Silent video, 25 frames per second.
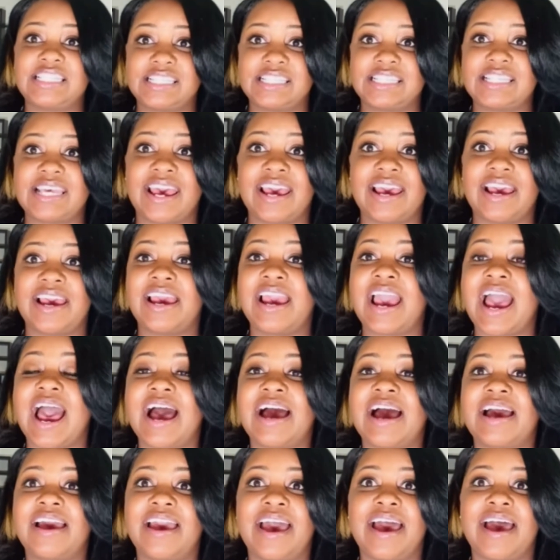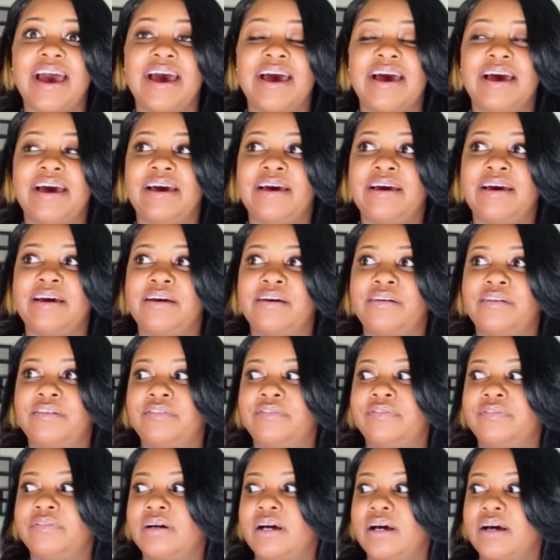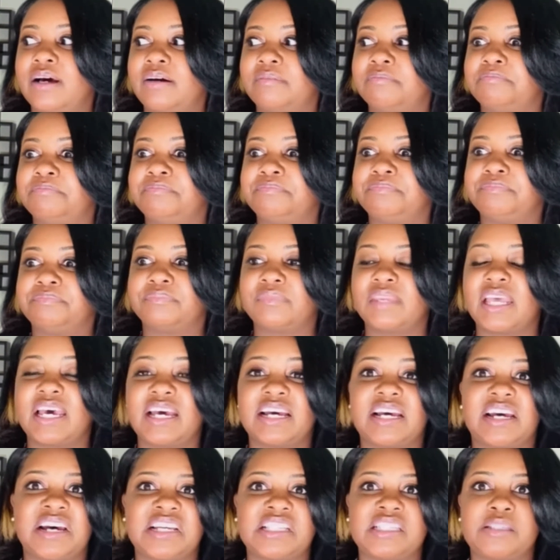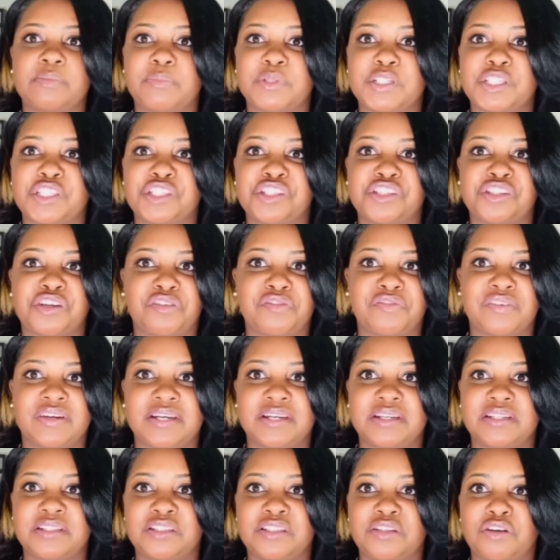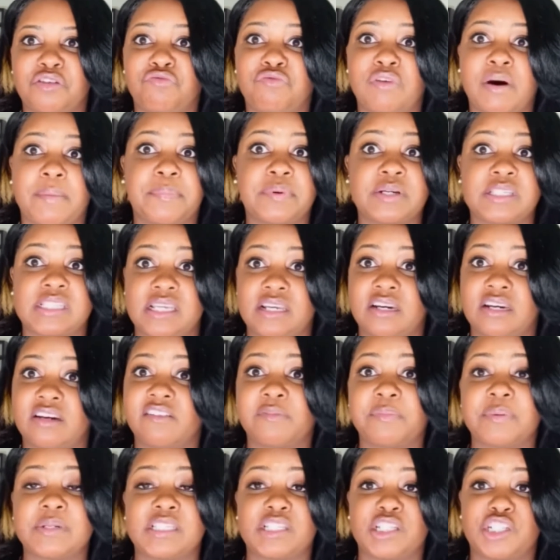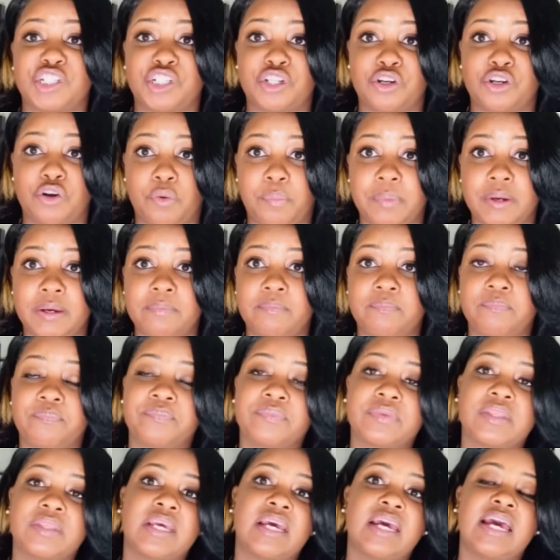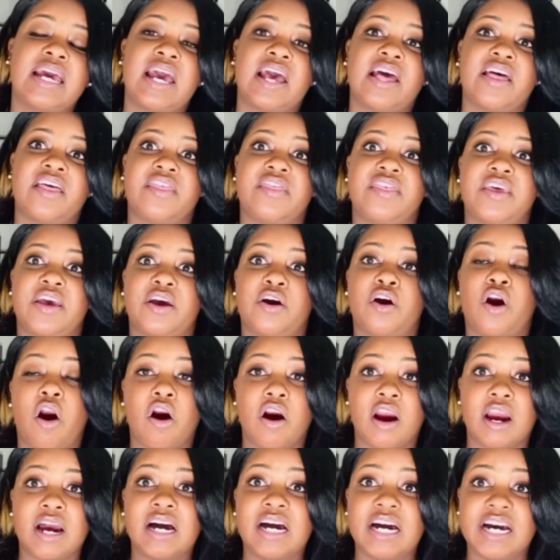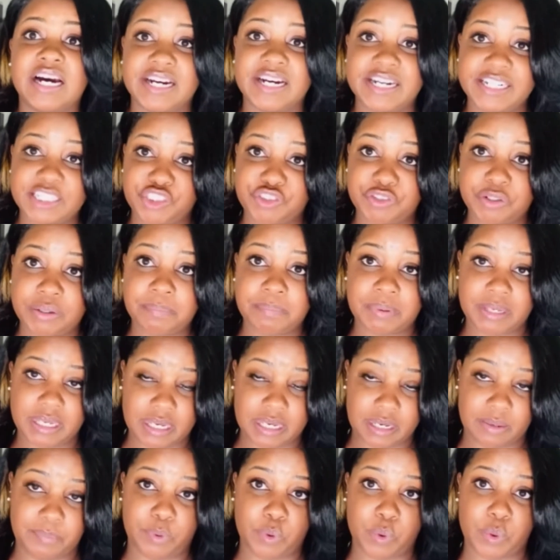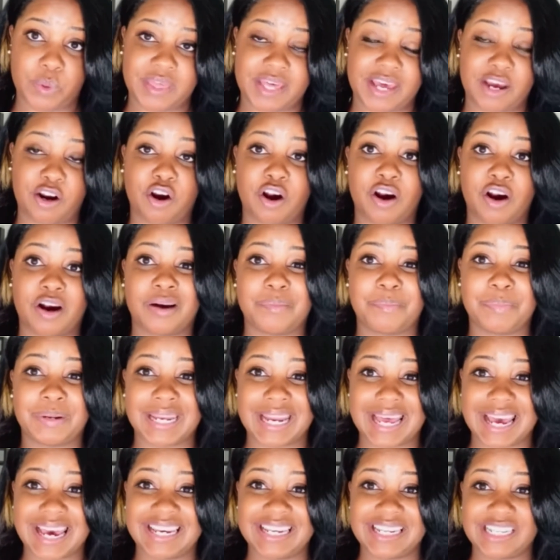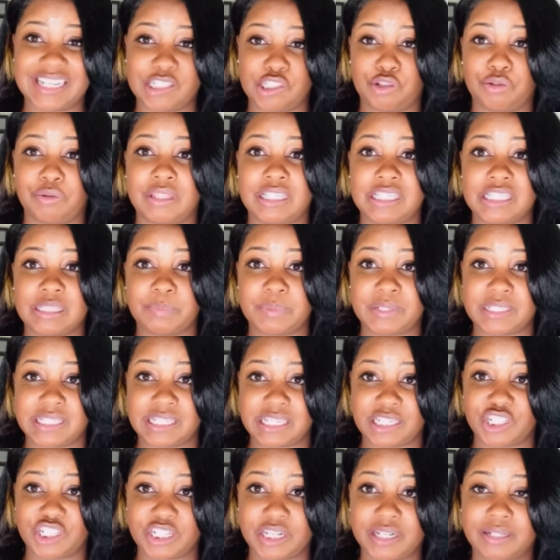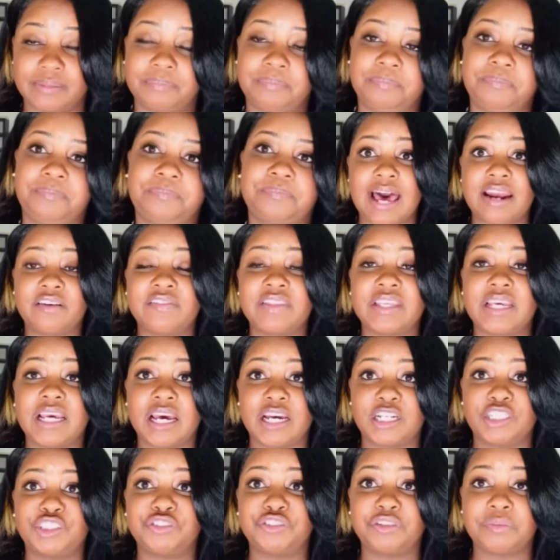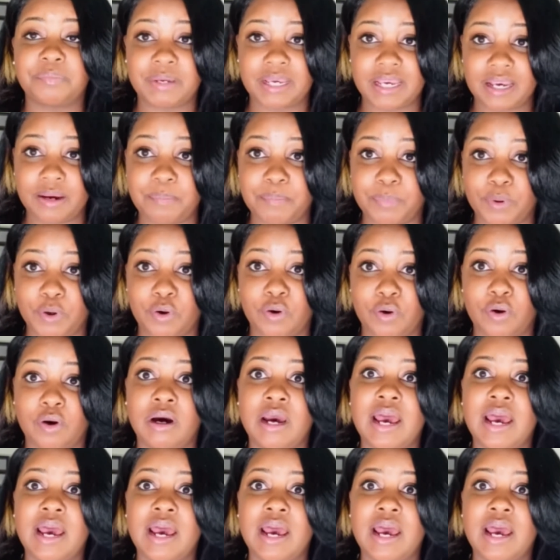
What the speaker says: say I have a customer service representative position open. There are 100 people that are applying to this position. Out of the 100 people,